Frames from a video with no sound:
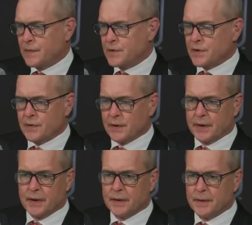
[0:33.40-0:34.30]

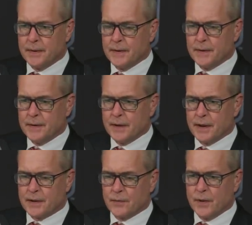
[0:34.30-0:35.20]
Certainly, you
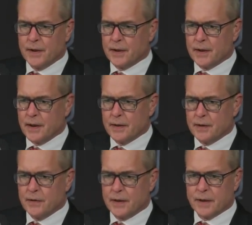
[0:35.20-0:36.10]
get the win, and
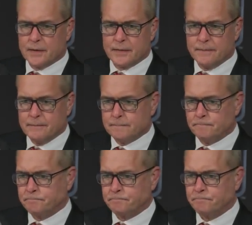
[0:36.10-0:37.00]
you get
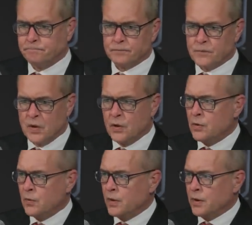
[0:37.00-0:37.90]

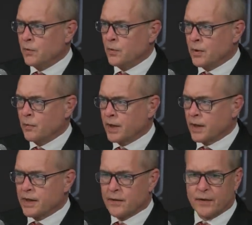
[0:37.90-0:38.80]
we get
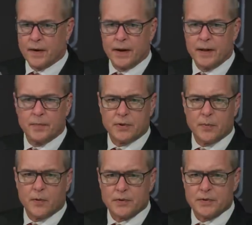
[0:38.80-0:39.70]
a different night.
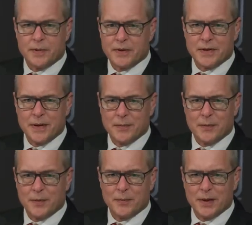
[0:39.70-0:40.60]
Tomorrow's will be the same that
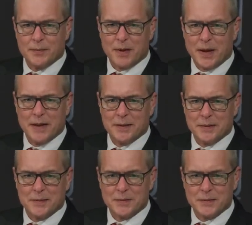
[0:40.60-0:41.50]
we had planned,
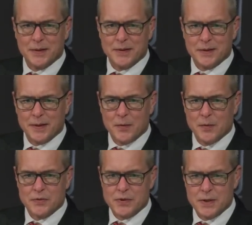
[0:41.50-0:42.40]
right? That
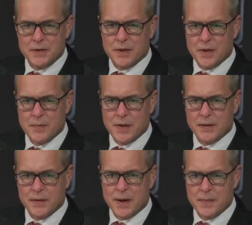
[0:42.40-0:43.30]
won't change, and then the
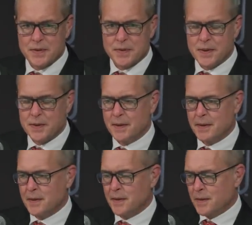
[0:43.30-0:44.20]
puck drops, and then
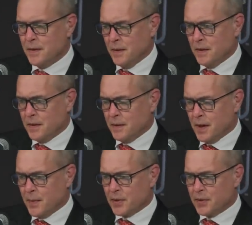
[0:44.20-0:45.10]
the
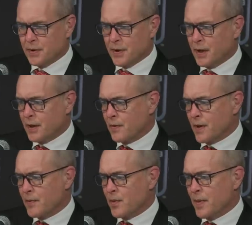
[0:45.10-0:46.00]
opportunity to
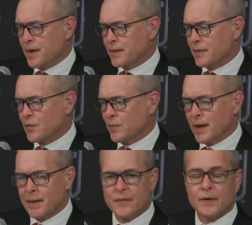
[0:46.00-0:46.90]
grab momentum will
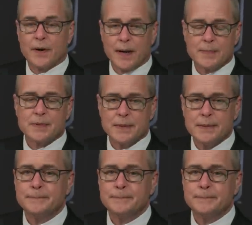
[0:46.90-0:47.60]
be up for grabs.